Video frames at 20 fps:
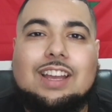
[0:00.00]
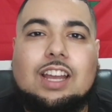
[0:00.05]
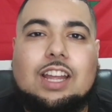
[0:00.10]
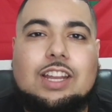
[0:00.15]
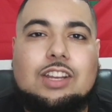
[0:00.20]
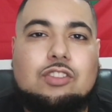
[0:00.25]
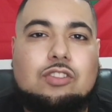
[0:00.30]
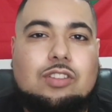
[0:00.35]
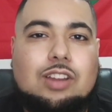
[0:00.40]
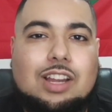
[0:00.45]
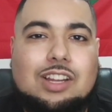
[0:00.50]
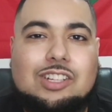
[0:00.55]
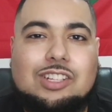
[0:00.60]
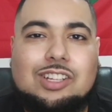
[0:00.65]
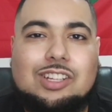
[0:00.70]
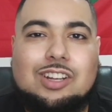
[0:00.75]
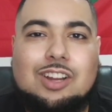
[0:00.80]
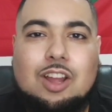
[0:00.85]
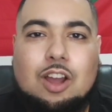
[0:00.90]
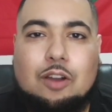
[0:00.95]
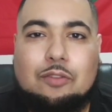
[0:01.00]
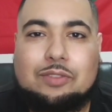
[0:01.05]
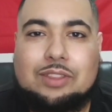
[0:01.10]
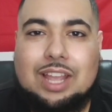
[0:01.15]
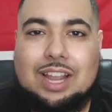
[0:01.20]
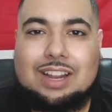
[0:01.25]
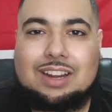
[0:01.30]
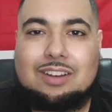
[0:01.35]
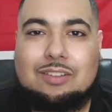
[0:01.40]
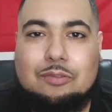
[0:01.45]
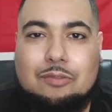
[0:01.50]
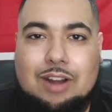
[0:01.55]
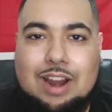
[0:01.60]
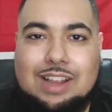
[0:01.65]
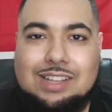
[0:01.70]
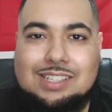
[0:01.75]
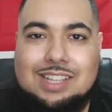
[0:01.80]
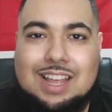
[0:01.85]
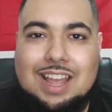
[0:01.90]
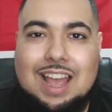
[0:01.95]
introduction of Declan
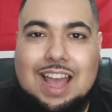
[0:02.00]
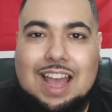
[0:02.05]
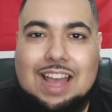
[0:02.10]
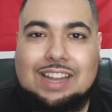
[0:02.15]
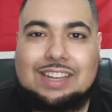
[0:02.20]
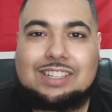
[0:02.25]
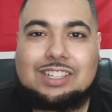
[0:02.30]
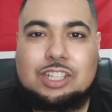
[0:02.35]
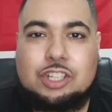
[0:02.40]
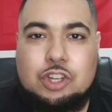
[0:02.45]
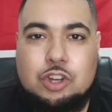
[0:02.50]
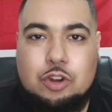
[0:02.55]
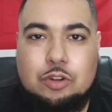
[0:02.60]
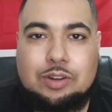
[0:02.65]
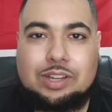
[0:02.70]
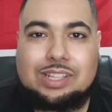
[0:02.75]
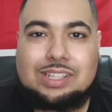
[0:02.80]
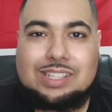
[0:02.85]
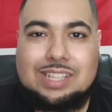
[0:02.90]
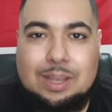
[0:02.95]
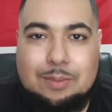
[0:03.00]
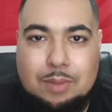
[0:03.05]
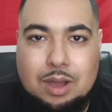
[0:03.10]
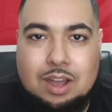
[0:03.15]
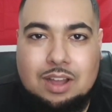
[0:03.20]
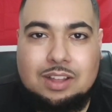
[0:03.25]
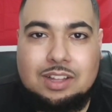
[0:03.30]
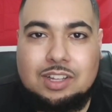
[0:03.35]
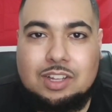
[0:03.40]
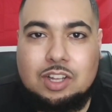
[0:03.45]
Rice and Jurrien Timber,